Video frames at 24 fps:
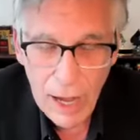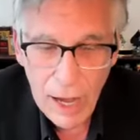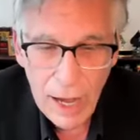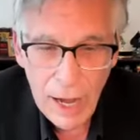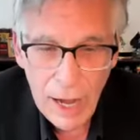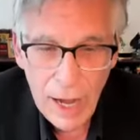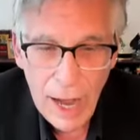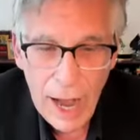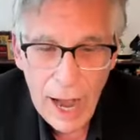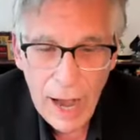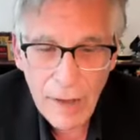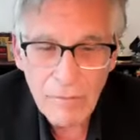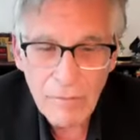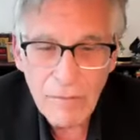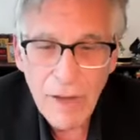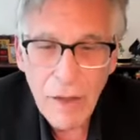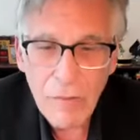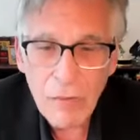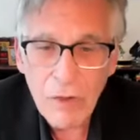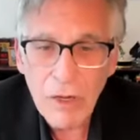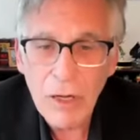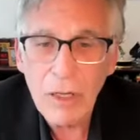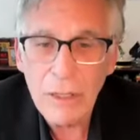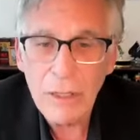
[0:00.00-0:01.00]
uh, I've
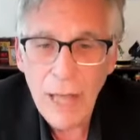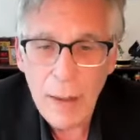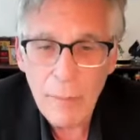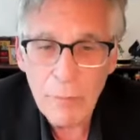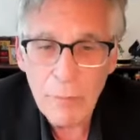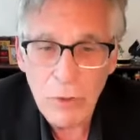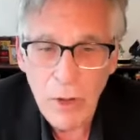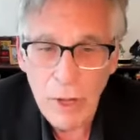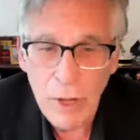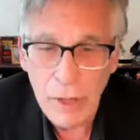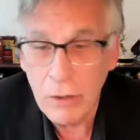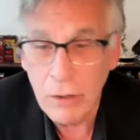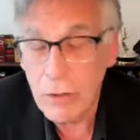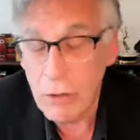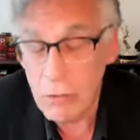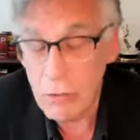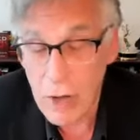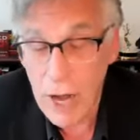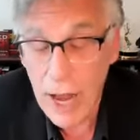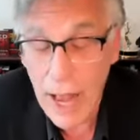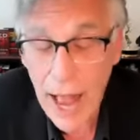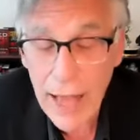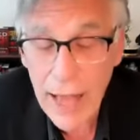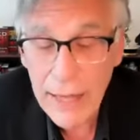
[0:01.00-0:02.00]
never collaborated
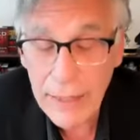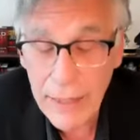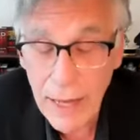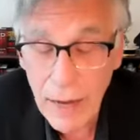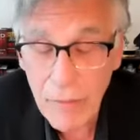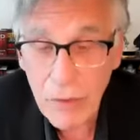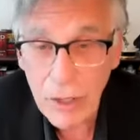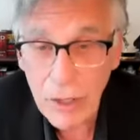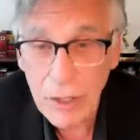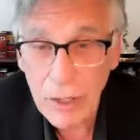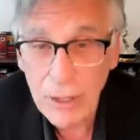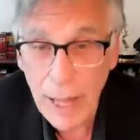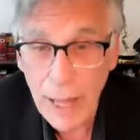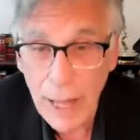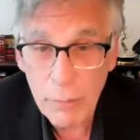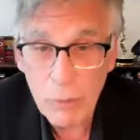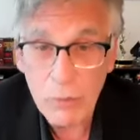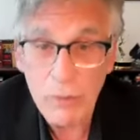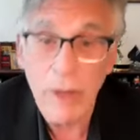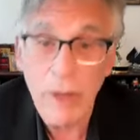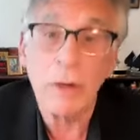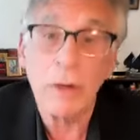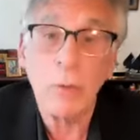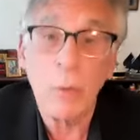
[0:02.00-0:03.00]
or I had never
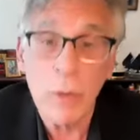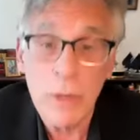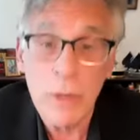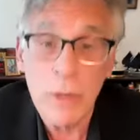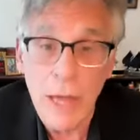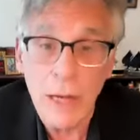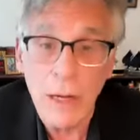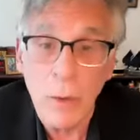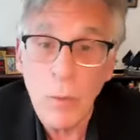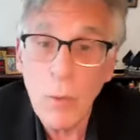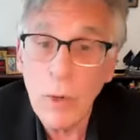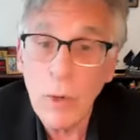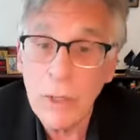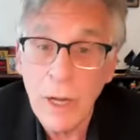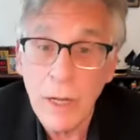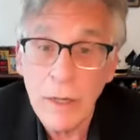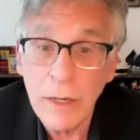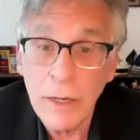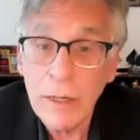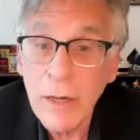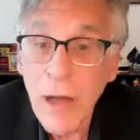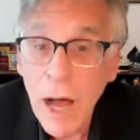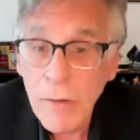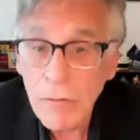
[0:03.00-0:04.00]
collaborated with anyone on
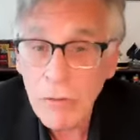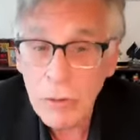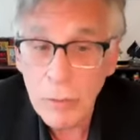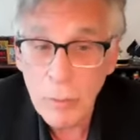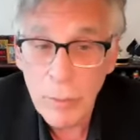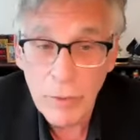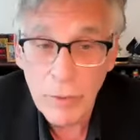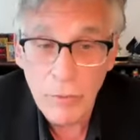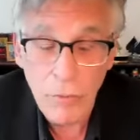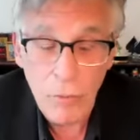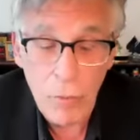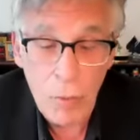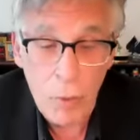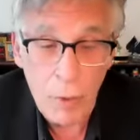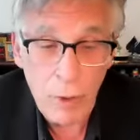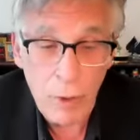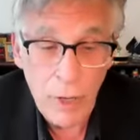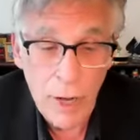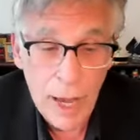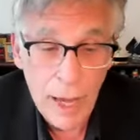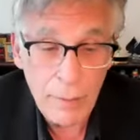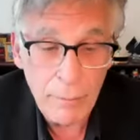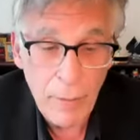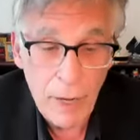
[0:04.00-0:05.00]
a novel
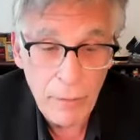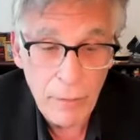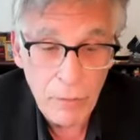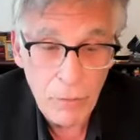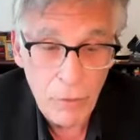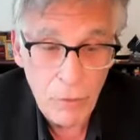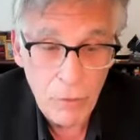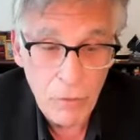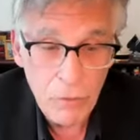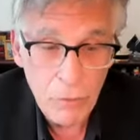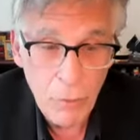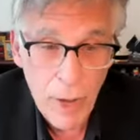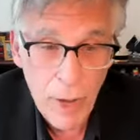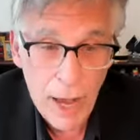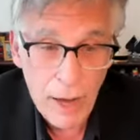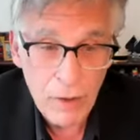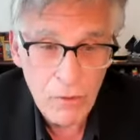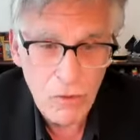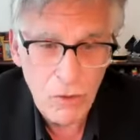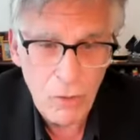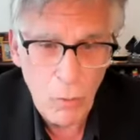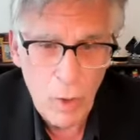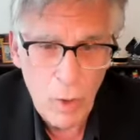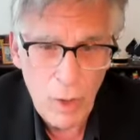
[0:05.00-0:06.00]
before. And my first
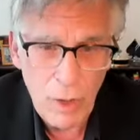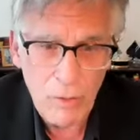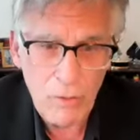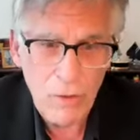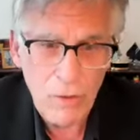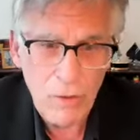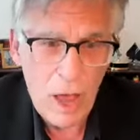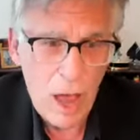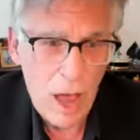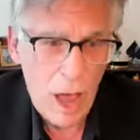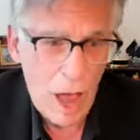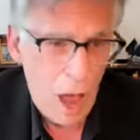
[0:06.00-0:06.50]
reaction was,